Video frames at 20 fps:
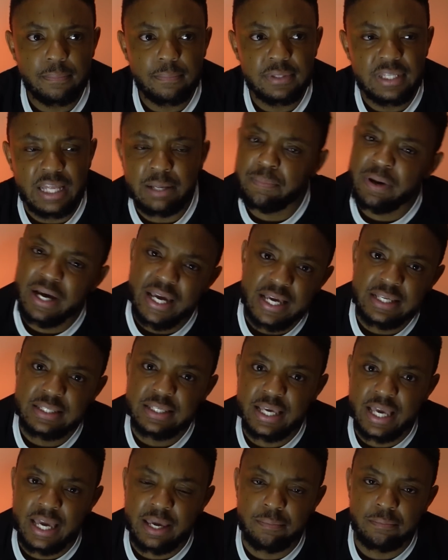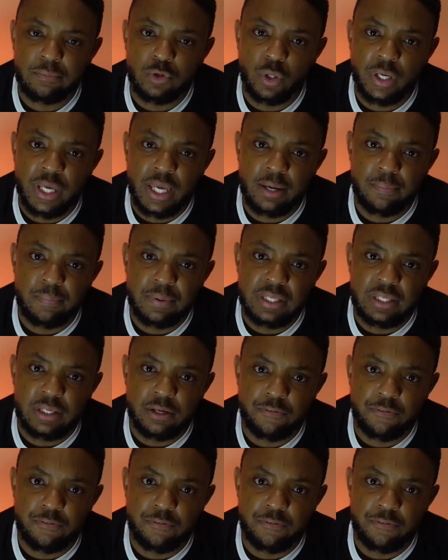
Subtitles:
Magesi game looking a bit